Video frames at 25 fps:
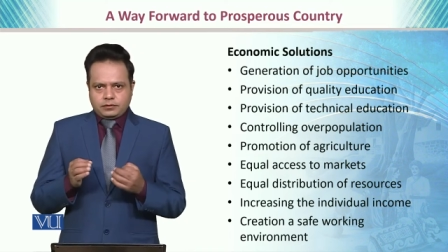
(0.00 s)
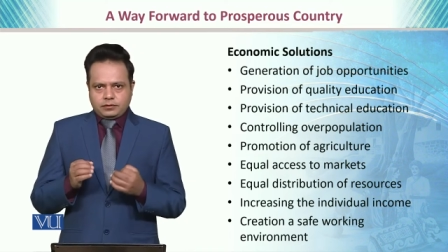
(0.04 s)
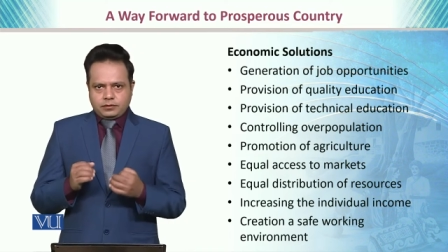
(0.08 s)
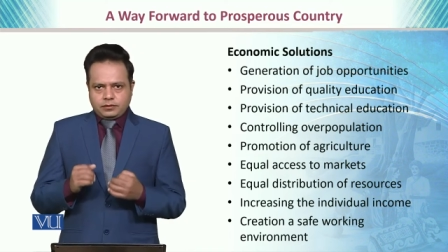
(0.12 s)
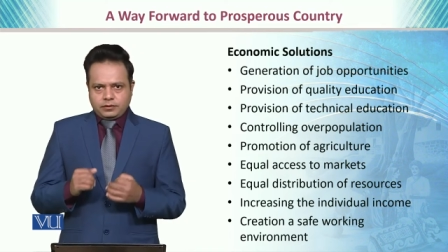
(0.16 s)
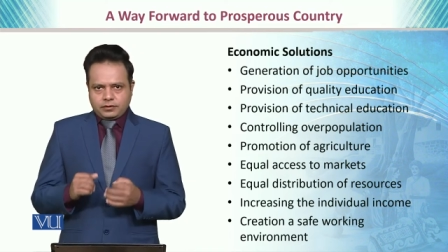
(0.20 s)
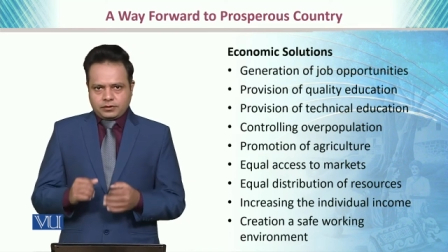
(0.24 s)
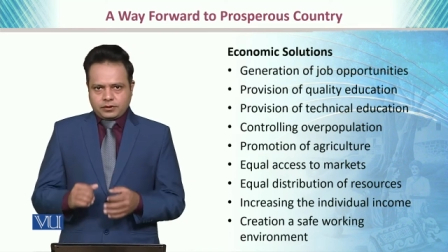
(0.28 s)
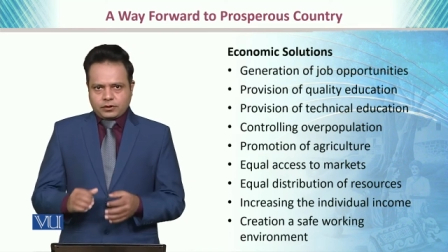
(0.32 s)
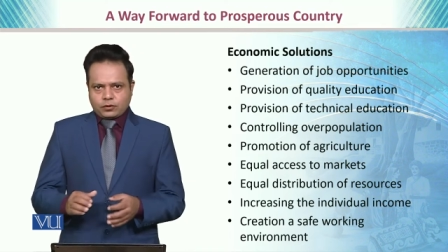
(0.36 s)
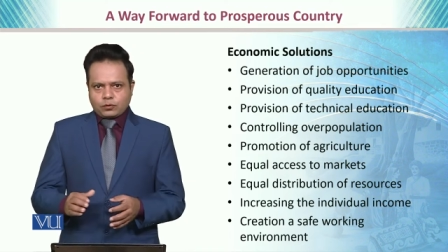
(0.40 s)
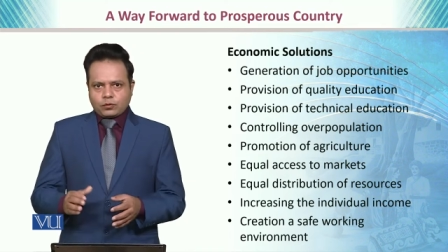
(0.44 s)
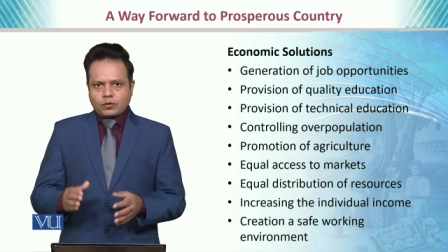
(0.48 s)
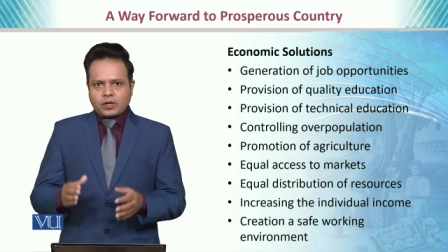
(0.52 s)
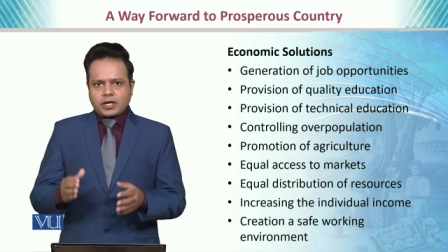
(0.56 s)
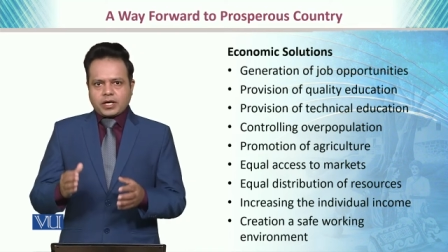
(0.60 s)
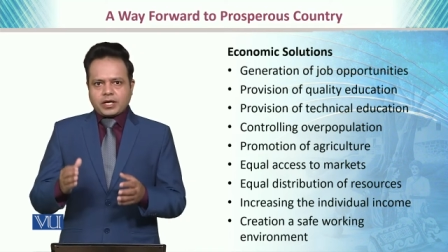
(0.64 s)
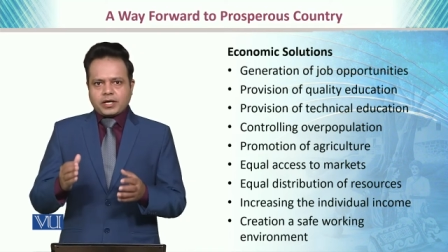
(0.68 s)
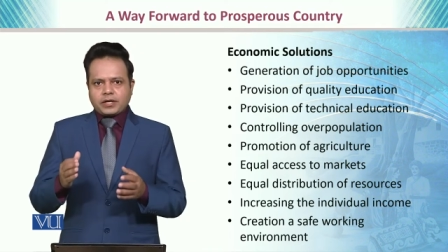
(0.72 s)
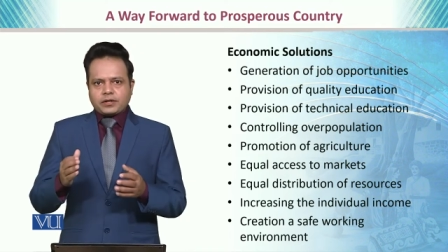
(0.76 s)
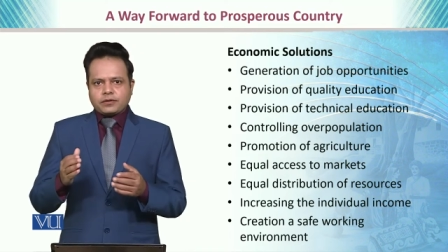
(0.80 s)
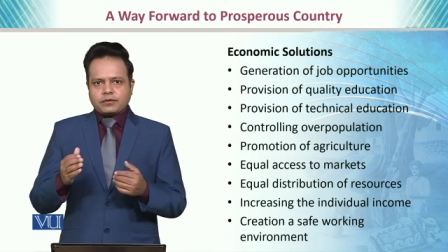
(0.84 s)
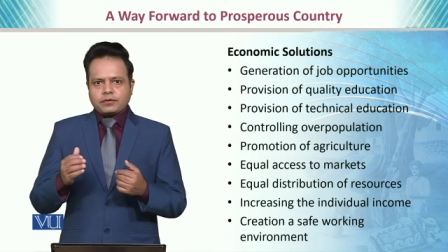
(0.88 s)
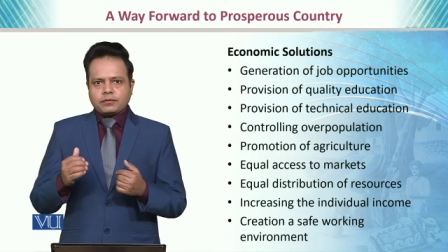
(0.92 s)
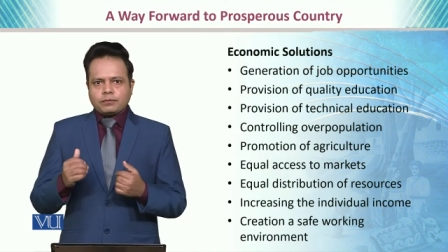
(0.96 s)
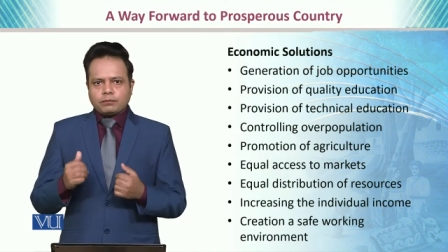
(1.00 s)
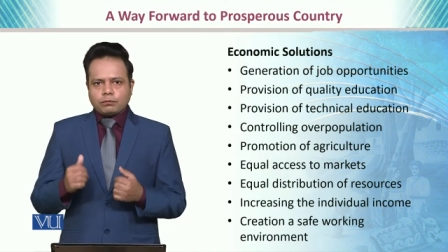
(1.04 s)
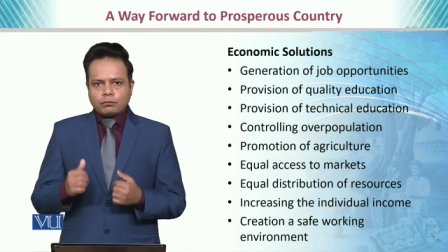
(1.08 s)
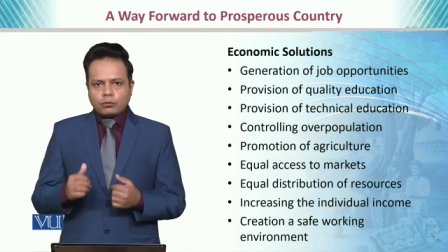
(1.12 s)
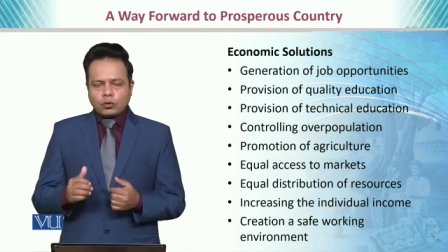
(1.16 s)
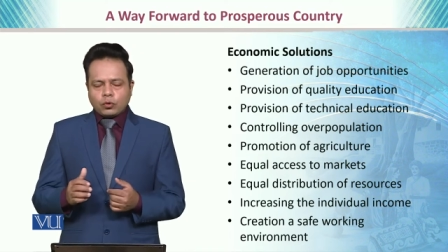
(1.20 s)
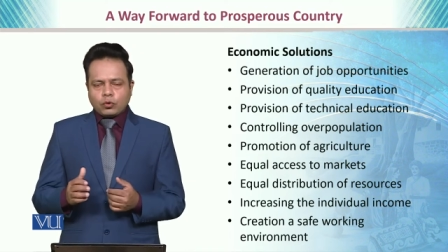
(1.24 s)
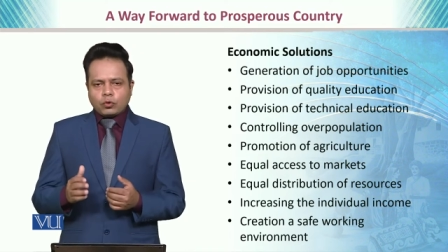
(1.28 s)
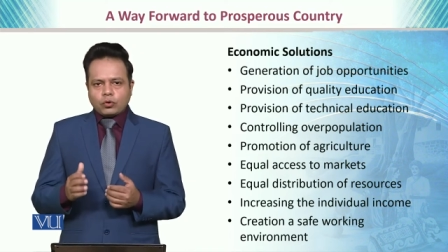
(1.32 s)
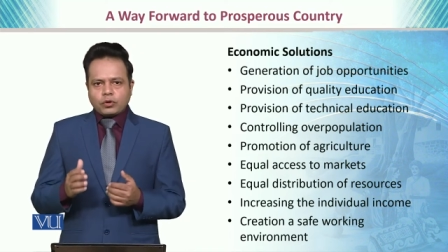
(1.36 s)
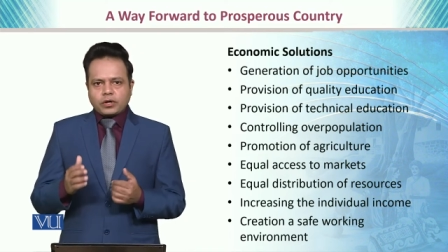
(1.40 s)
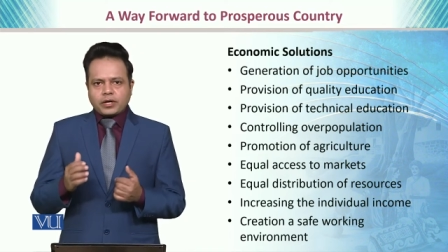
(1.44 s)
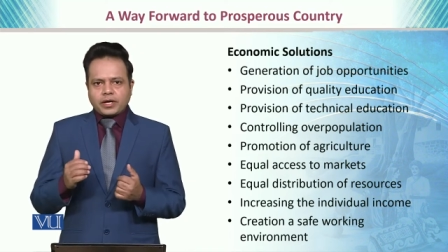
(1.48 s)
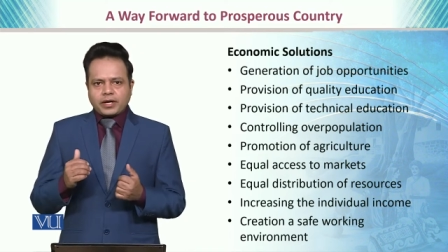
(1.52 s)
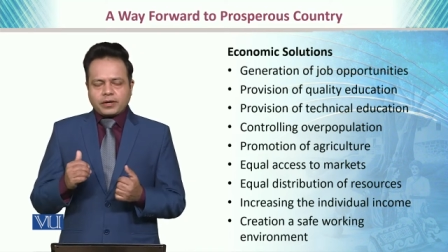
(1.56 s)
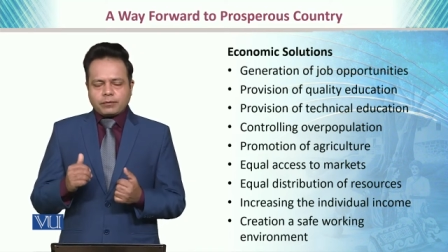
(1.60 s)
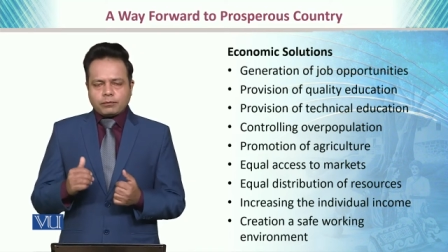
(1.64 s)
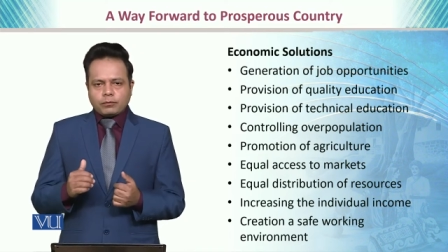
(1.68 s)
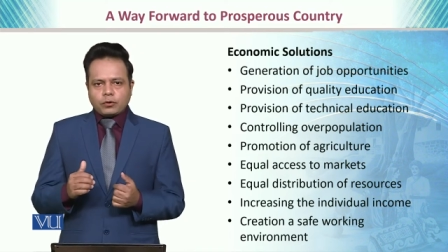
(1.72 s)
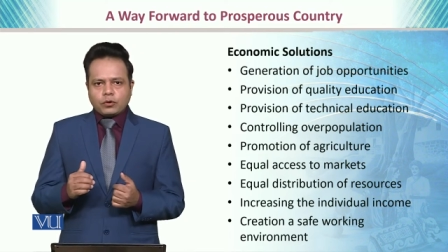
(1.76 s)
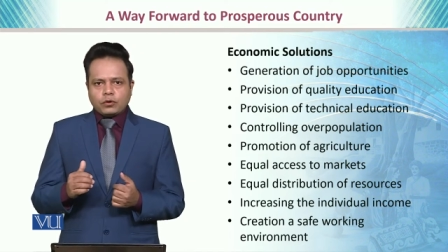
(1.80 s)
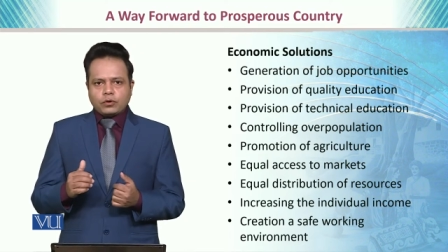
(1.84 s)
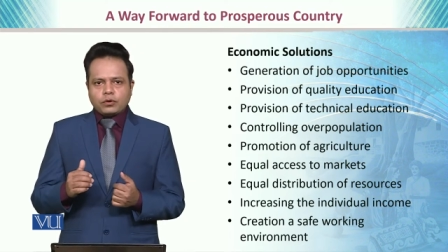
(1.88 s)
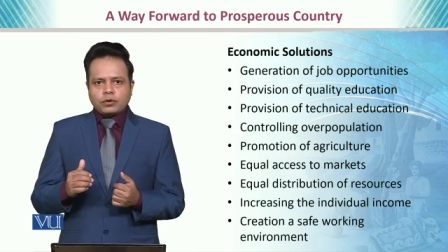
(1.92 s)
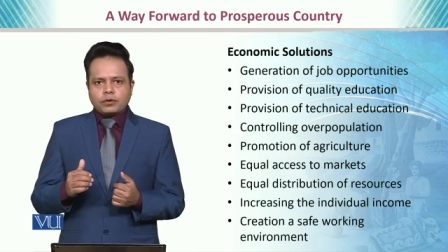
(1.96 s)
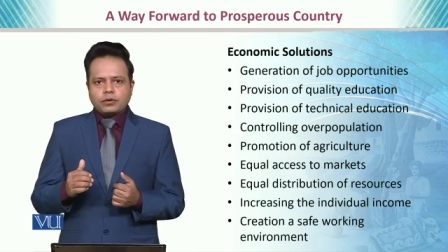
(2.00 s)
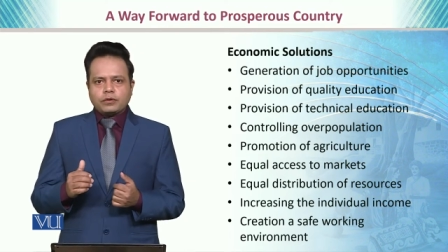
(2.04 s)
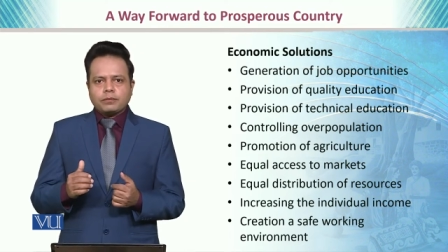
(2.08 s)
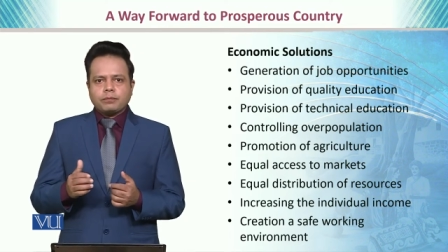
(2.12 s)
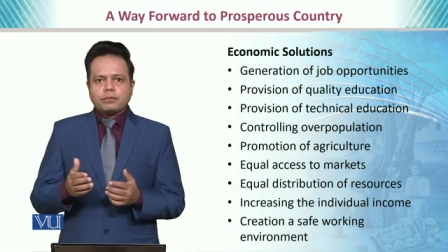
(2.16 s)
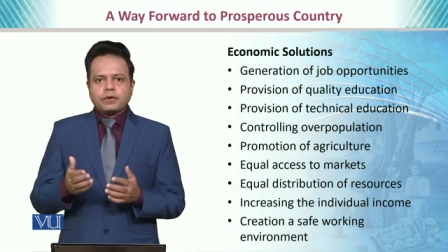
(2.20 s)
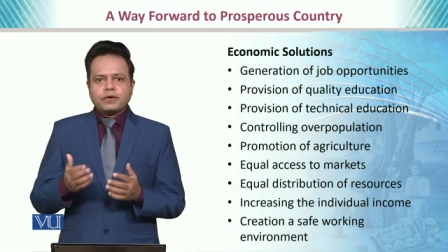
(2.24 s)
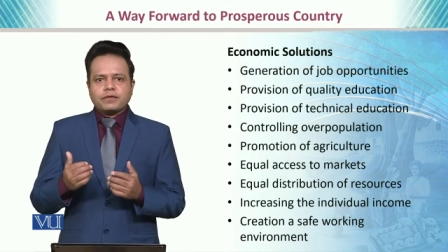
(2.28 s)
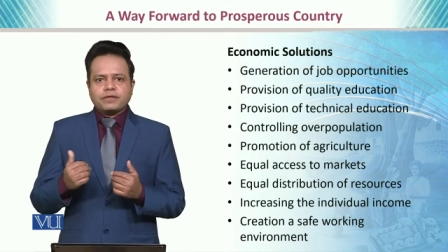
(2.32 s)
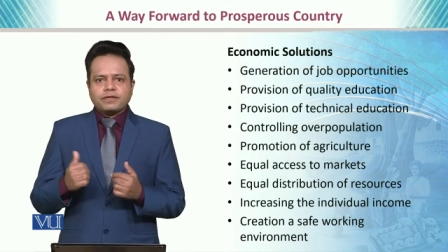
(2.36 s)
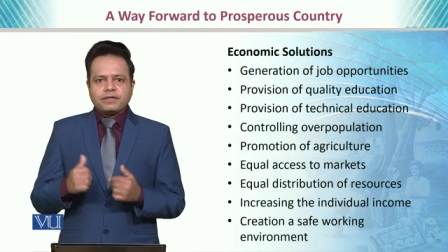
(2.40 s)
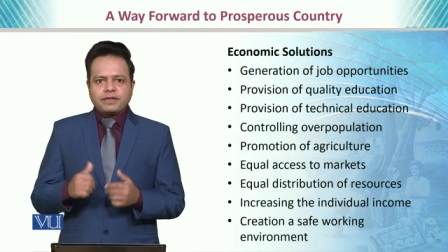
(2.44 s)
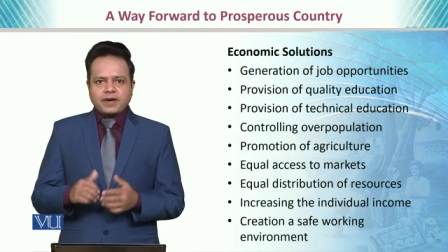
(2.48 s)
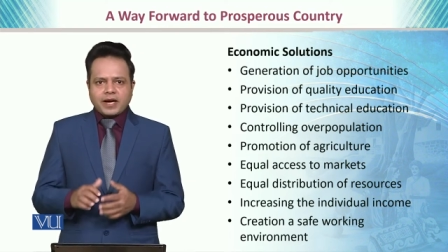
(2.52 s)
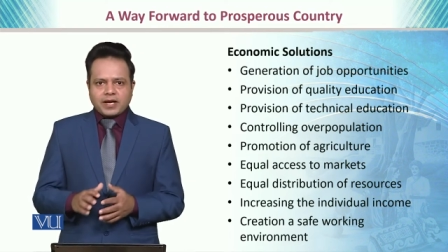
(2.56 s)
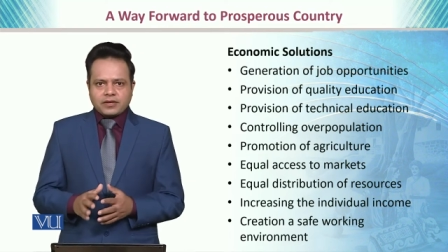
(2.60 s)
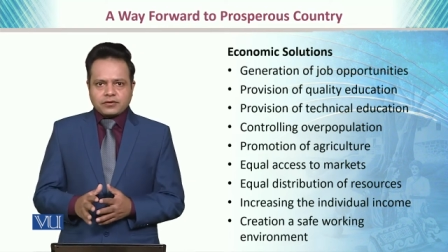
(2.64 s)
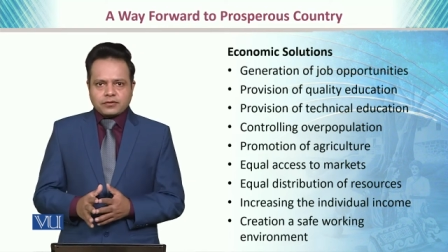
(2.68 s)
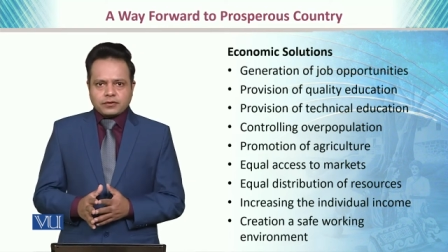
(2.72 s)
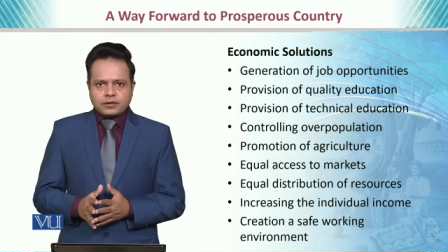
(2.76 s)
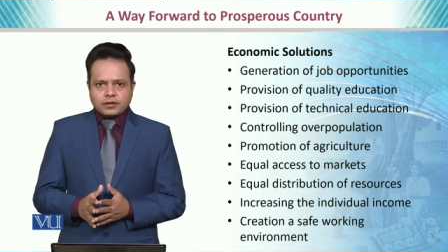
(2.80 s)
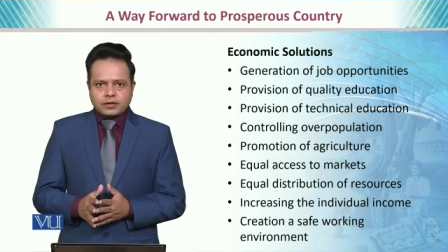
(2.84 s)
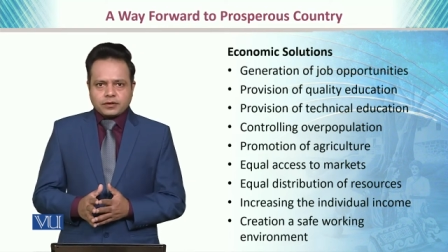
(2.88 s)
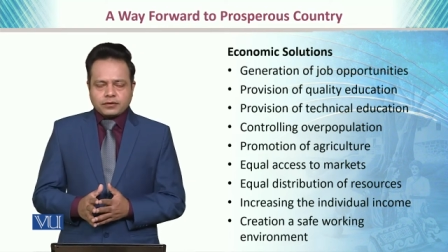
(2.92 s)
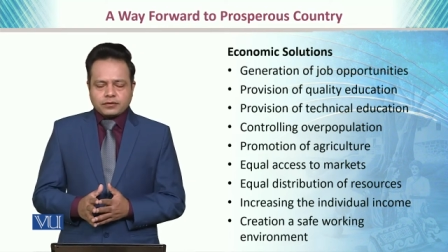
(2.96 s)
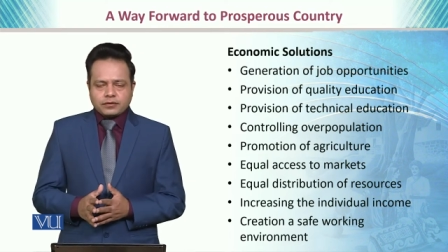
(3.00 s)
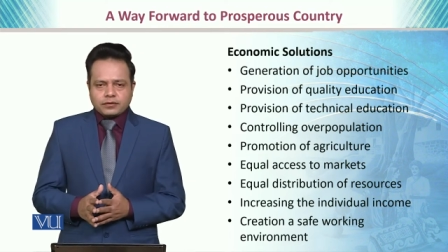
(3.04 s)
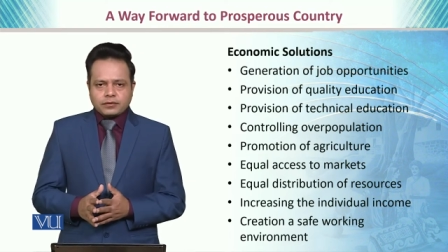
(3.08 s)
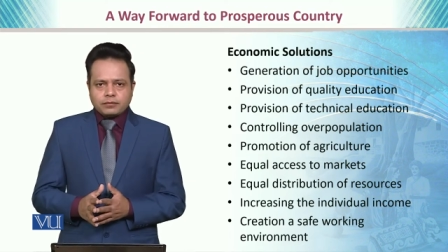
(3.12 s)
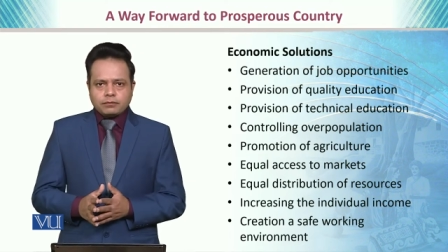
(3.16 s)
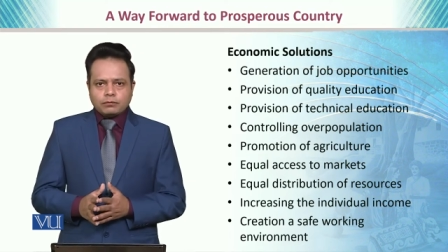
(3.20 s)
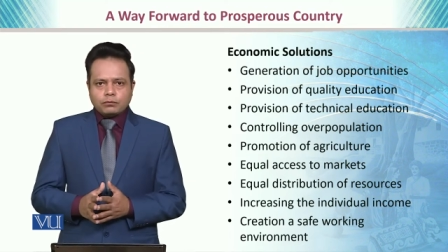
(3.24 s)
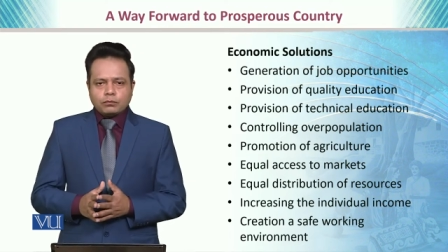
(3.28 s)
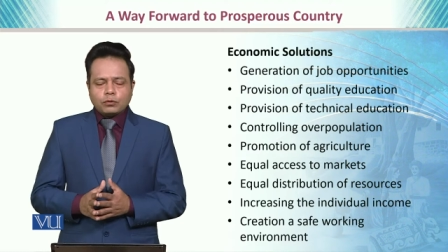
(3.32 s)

requires more and more professionals,